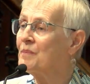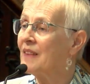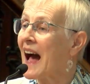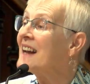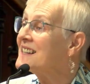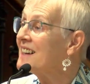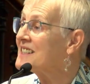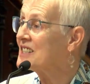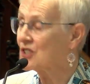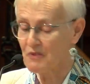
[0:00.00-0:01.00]
and
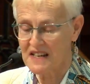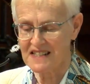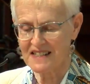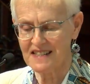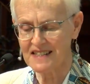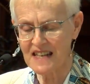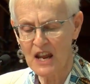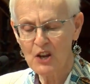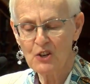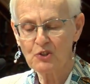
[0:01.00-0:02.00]
us as readers
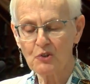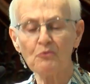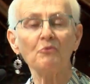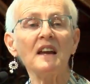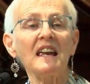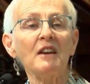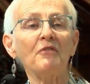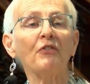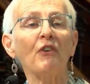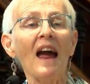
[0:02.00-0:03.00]
to
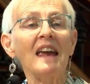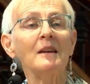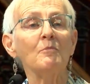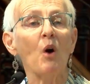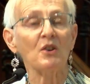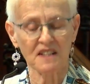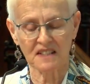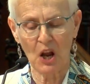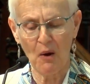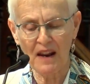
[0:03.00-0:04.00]
reframe what is
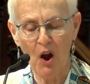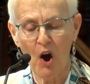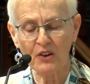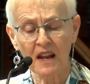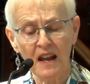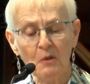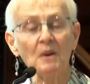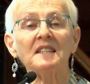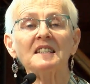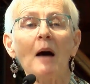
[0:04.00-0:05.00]
going on
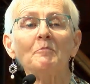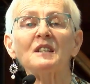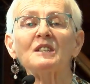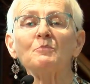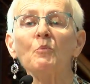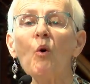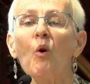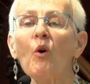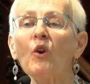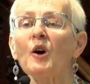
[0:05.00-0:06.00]
with some
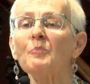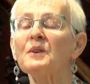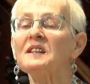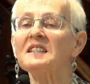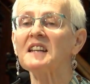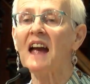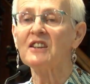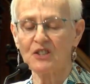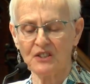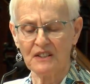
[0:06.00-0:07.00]
small
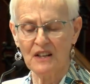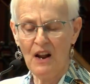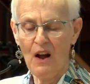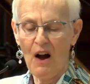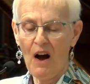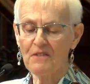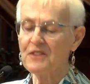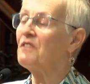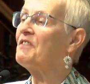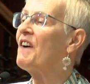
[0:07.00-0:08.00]
appreciation of
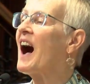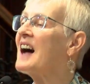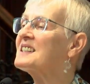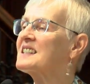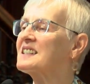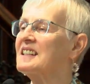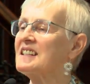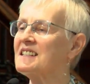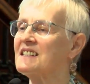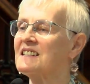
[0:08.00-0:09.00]
the
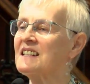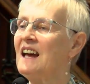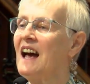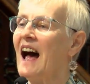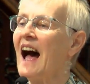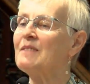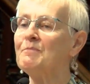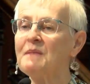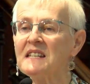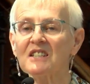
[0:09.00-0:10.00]
vastness
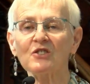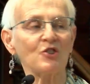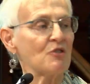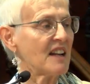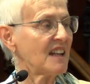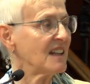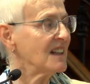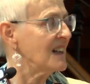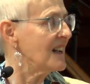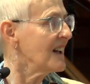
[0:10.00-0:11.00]
and mystery
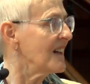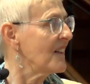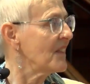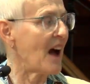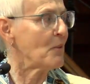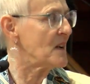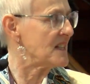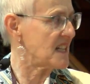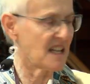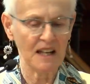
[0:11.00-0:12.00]
that we're
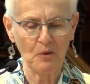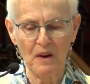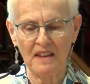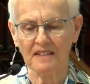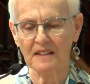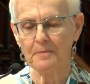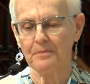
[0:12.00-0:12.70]
dealing with.